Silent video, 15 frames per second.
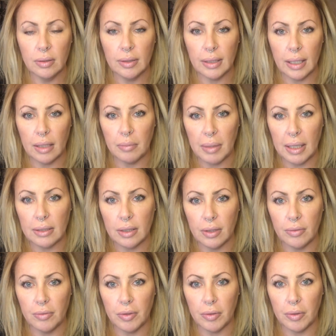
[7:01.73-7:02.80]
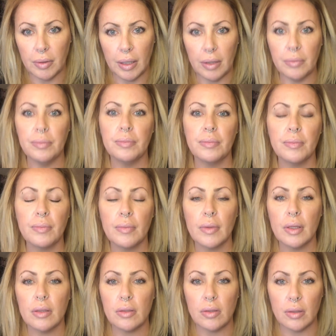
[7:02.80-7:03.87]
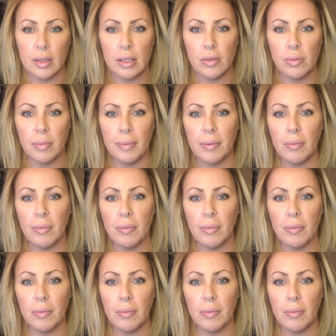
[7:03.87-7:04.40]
Getting back to the photo now. So this woman,